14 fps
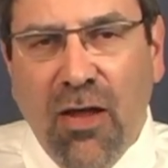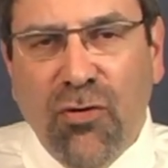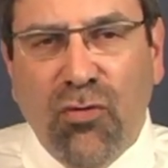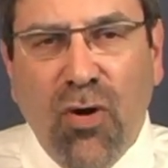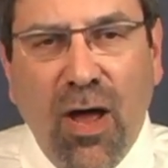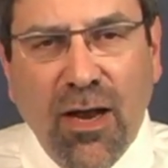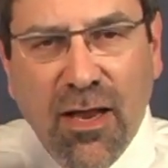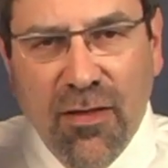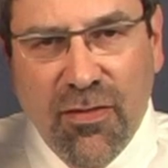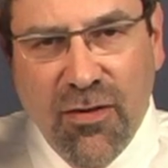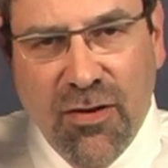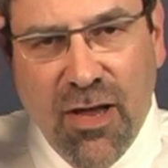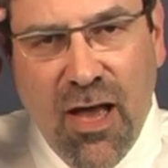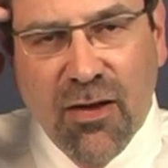Try to get
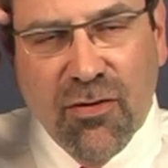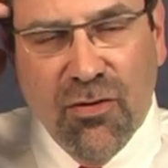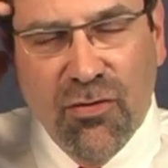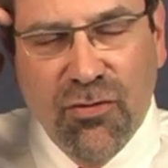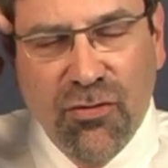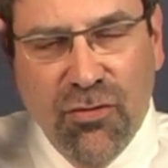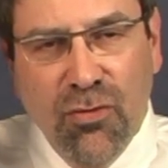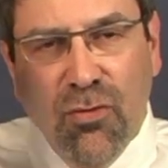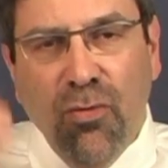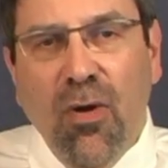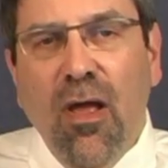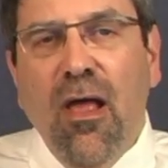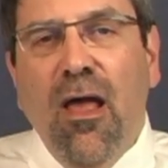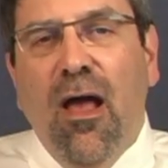the doctor to
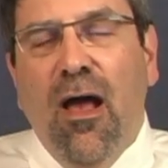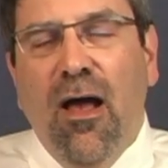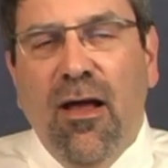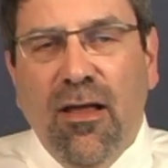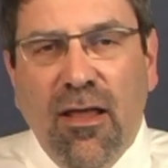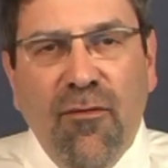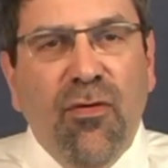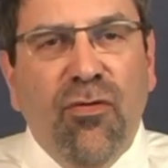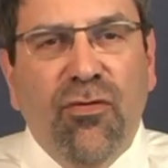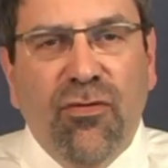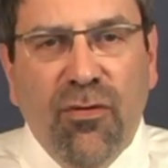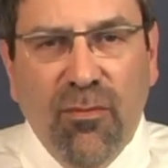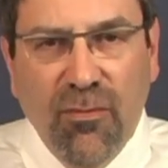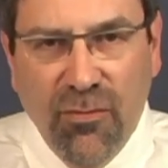give you
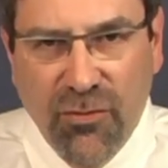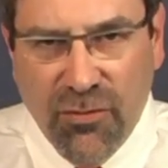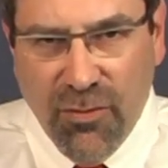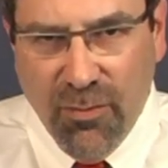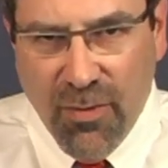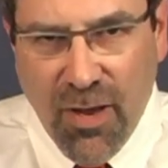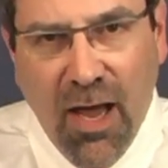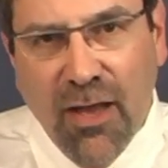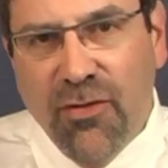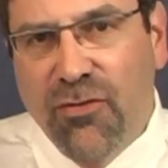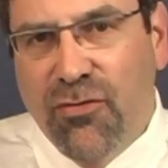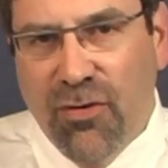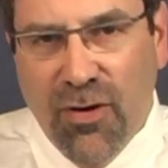some guidance,